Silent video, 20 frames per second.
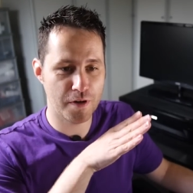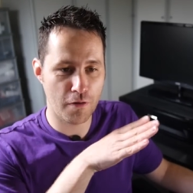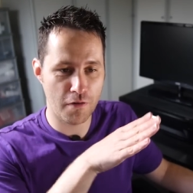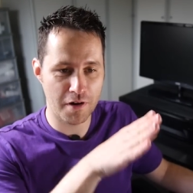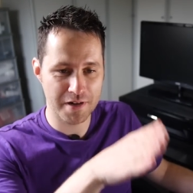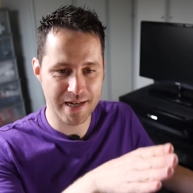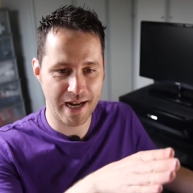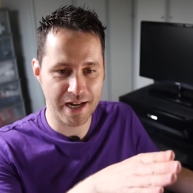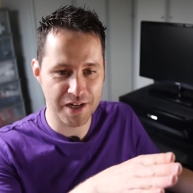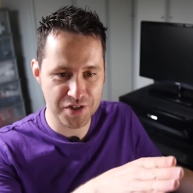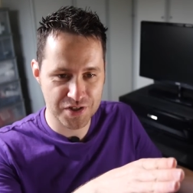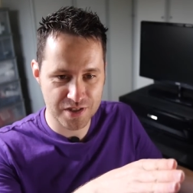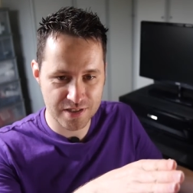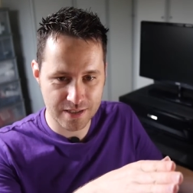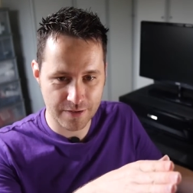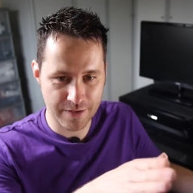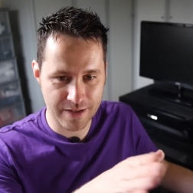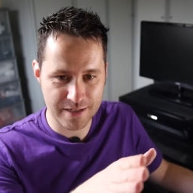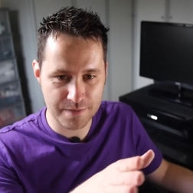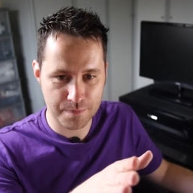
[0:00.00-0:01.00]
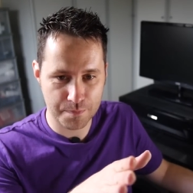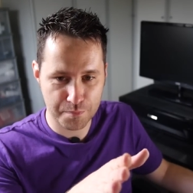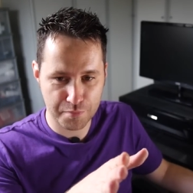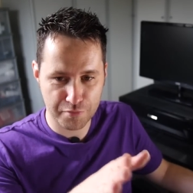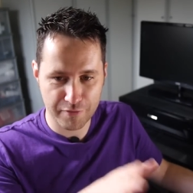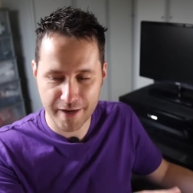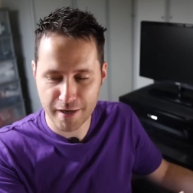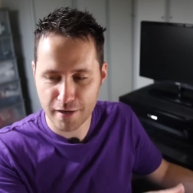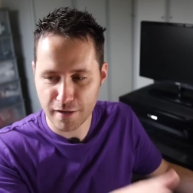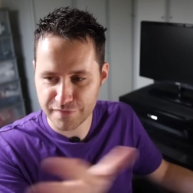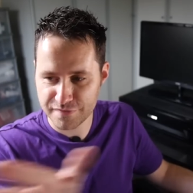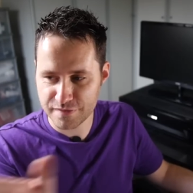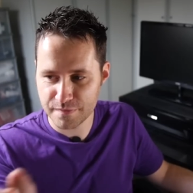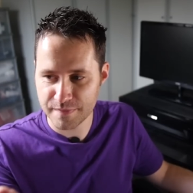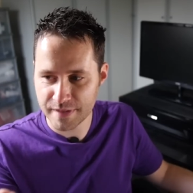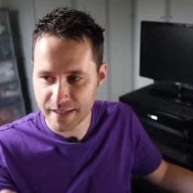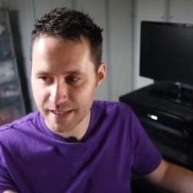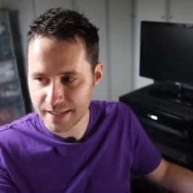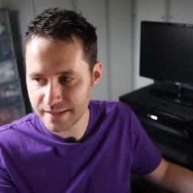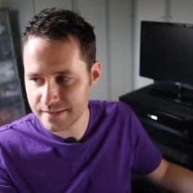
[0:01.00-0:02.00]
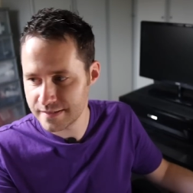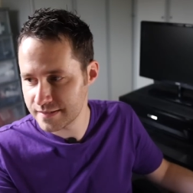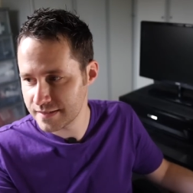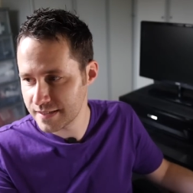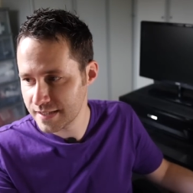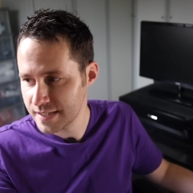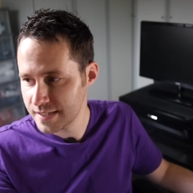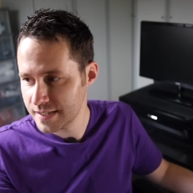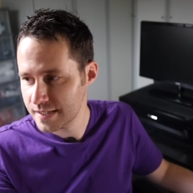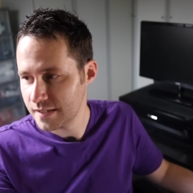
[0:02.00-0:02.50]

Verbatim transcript: go on a tangent and then break off from that, and